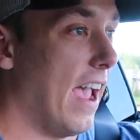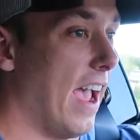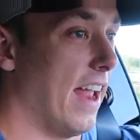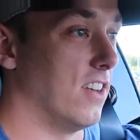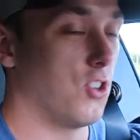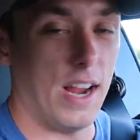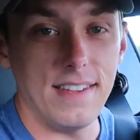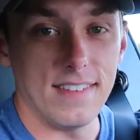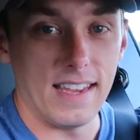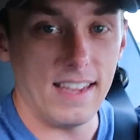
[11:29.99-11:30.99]
And
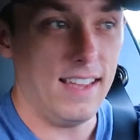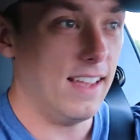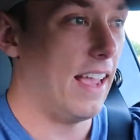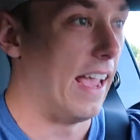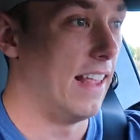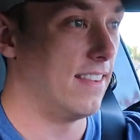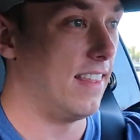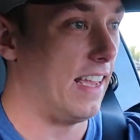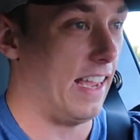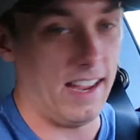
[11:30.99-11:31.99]
Tracy is
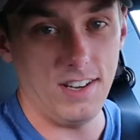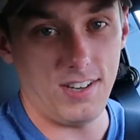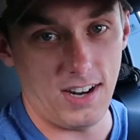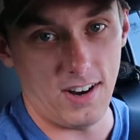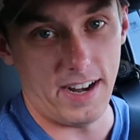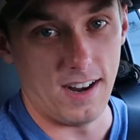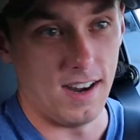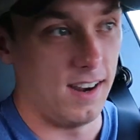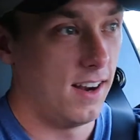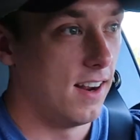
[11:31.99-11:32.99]
the
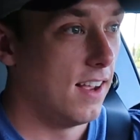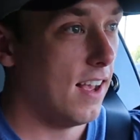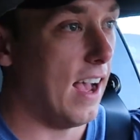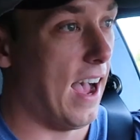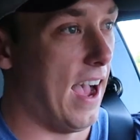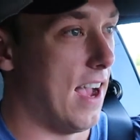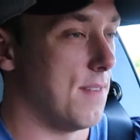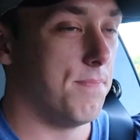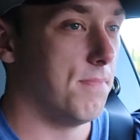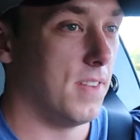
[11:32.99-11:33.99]
interior
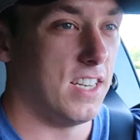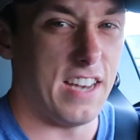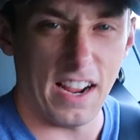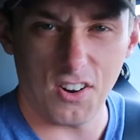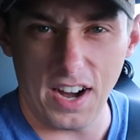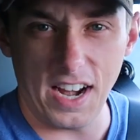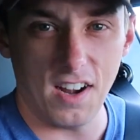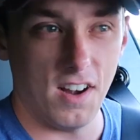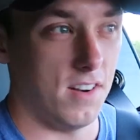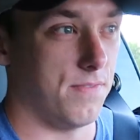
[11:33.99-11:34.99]

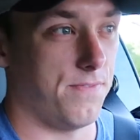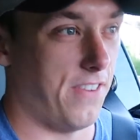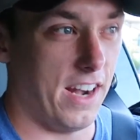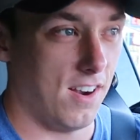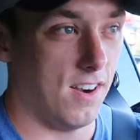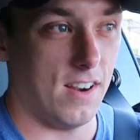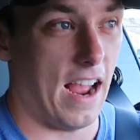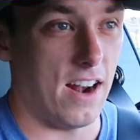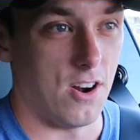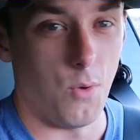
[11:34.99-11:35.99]
decorator, fitter,
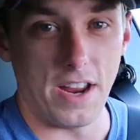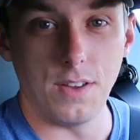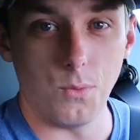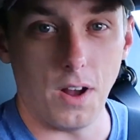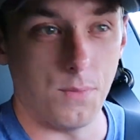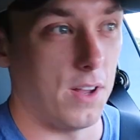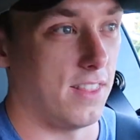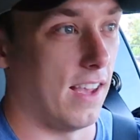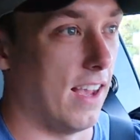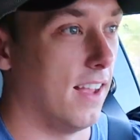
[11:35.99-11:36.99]
I don't know what
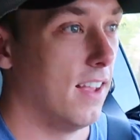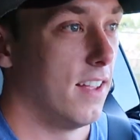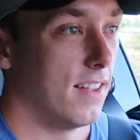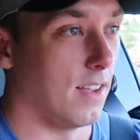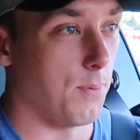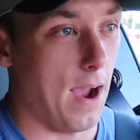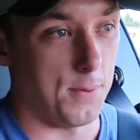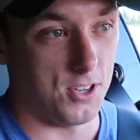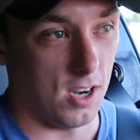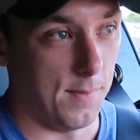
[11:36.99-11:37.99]
the
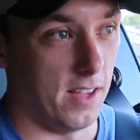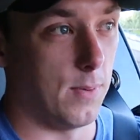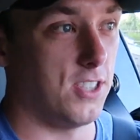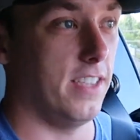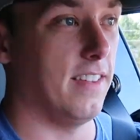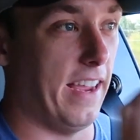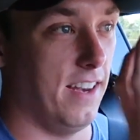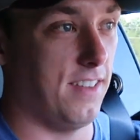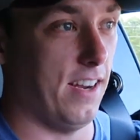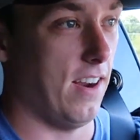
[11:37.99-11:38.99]
proper term is, but she's the
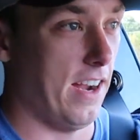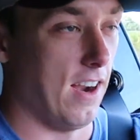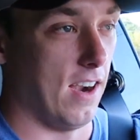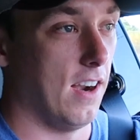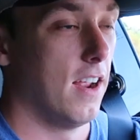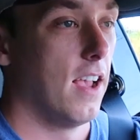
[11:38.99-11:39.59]
interior